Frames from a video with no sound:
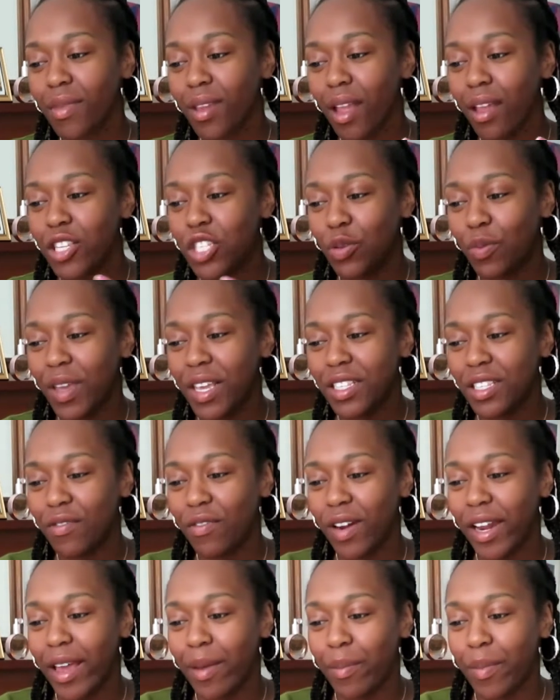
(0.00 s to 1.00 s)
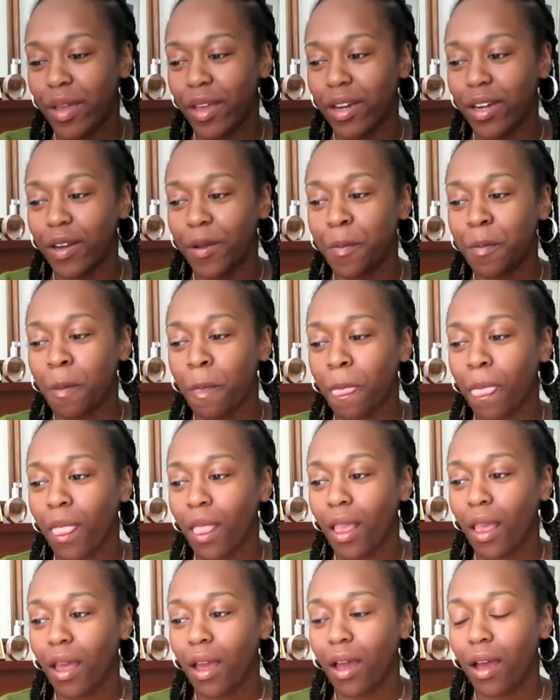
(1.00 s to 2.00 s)
squeeze of lemon,
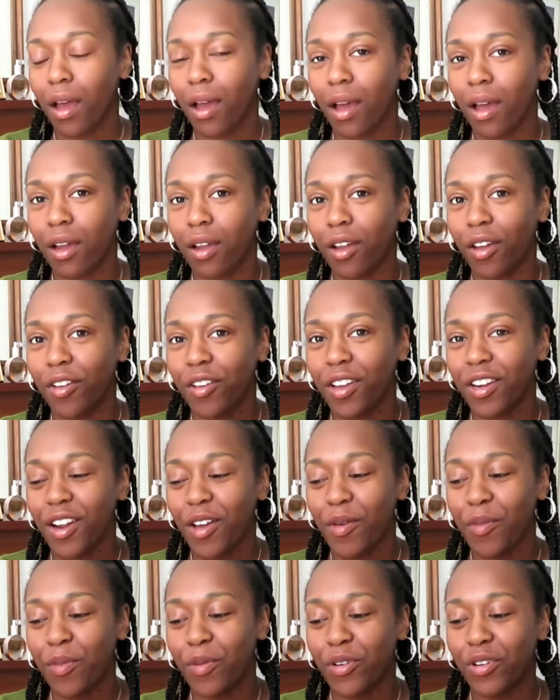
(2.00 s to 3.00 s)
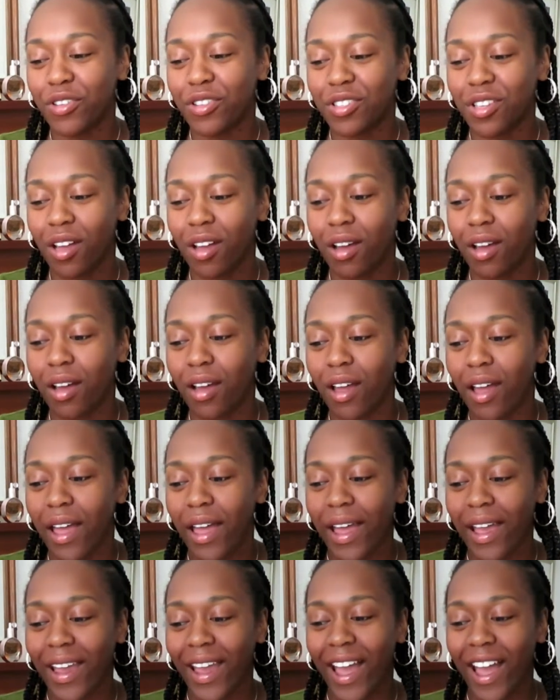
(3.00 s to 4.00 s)
coconut water,
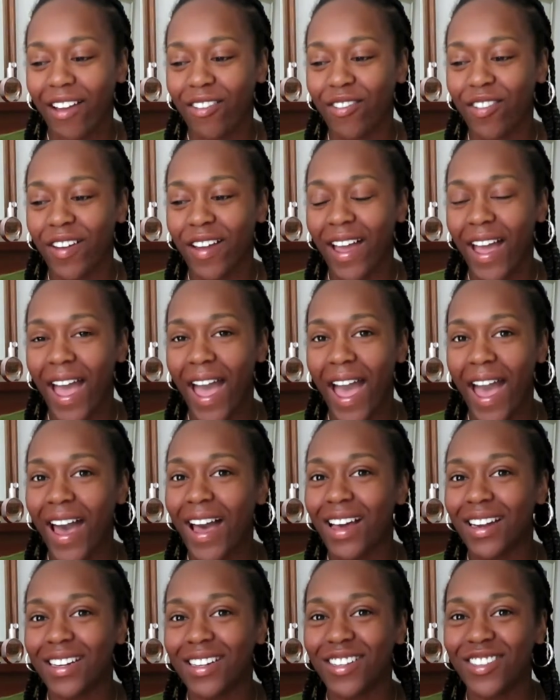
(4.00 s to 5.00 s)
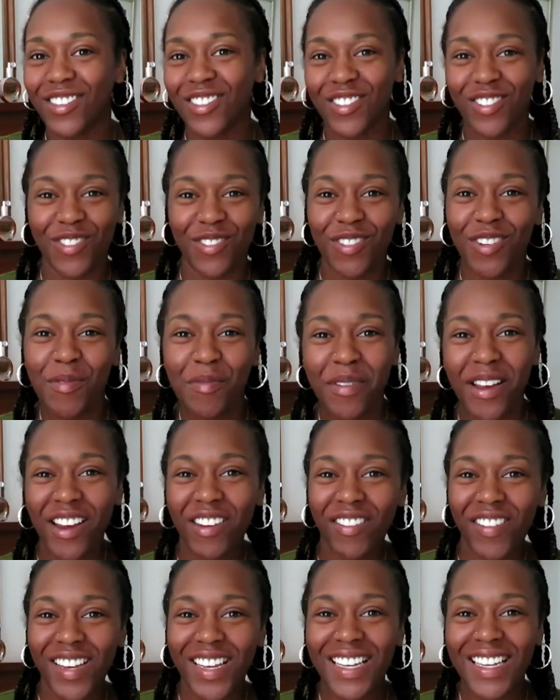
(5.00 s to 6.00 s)
carrot and
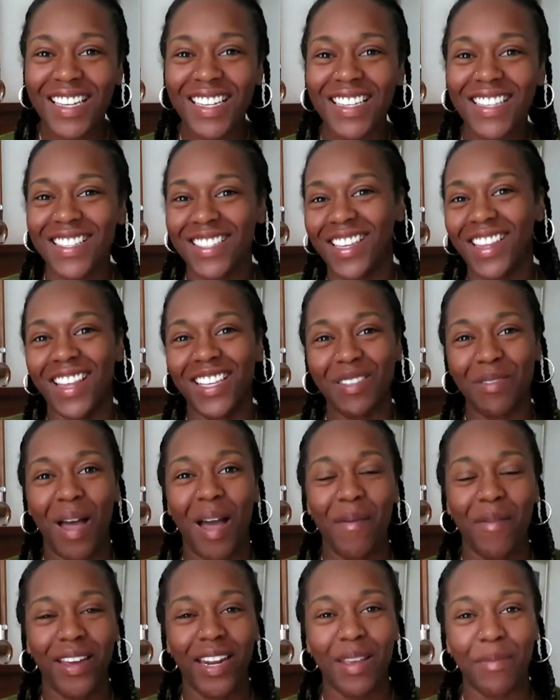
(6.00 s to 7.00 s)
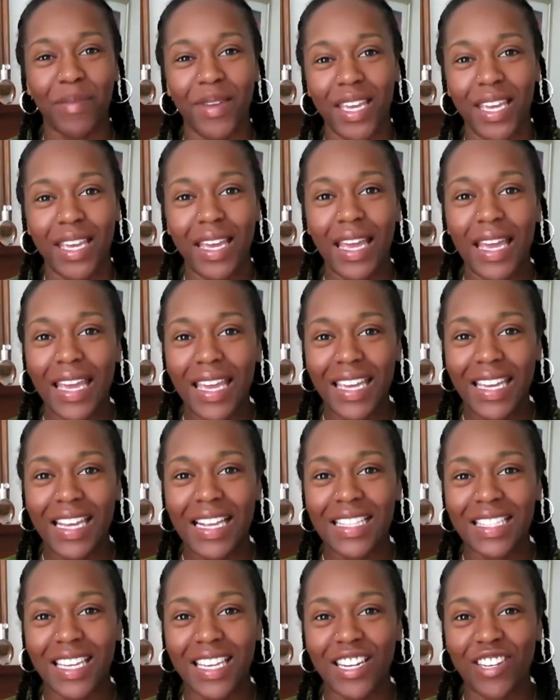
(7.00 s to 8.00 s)
strawberries. So that's what I'm going to be
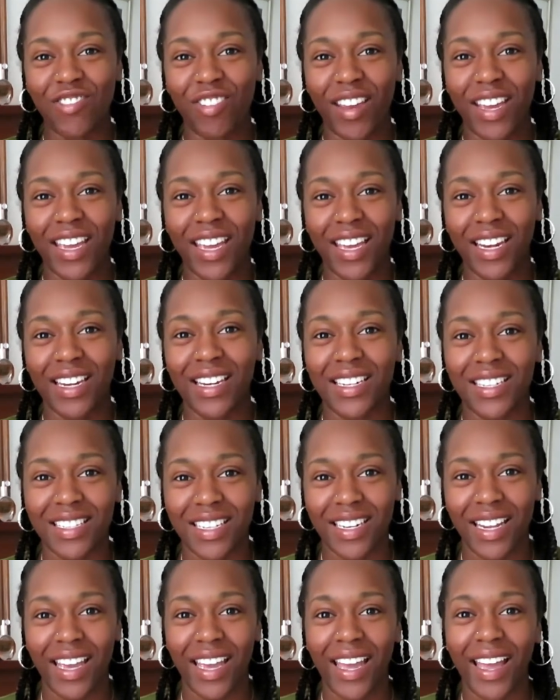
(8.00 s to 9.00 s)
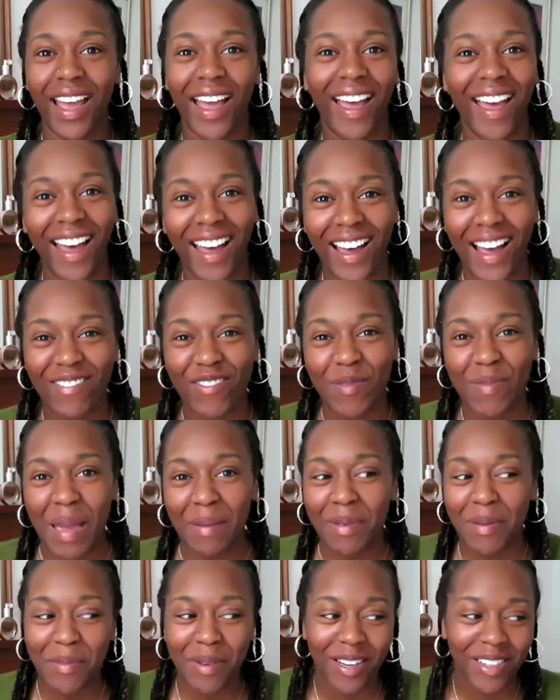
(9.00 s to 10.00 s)
eating, drinking today out of a
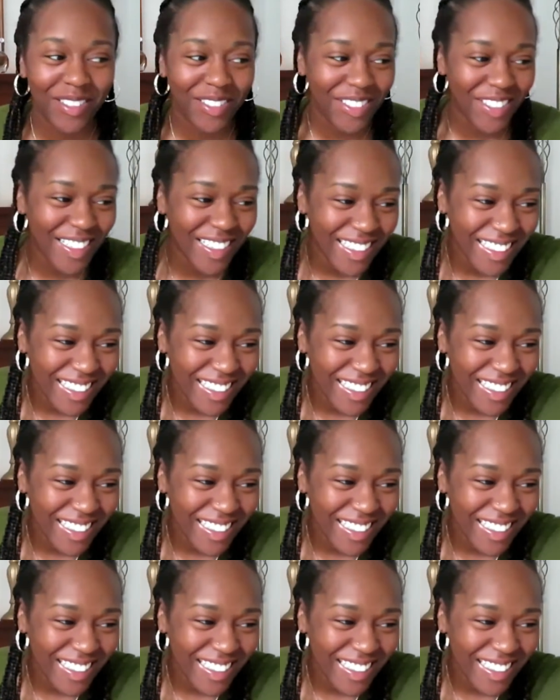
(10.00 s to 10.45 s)
baby bottle.